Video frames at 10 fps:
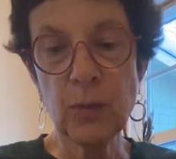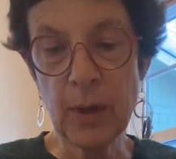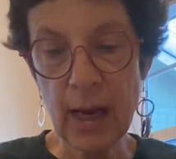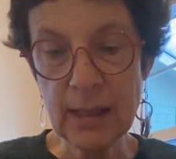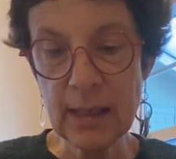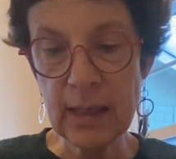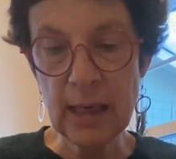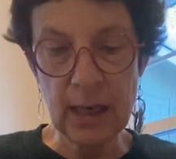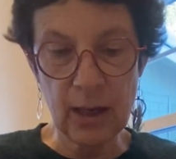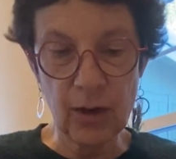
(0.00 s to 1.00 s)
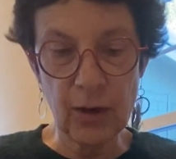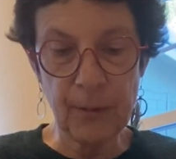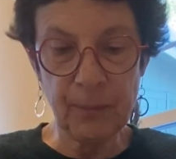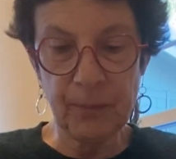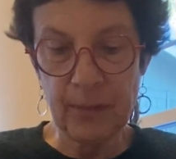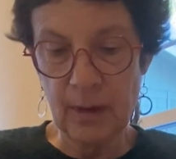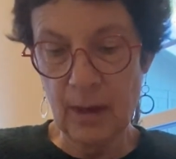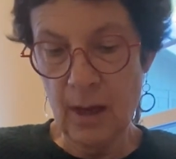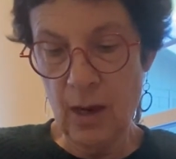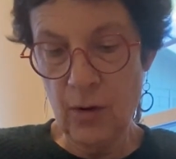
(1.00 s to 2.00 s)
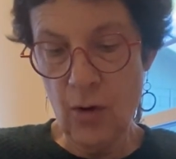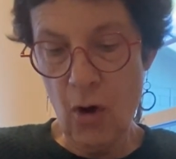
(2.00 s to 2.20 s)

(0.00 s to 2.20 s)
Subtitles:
what I did here. Here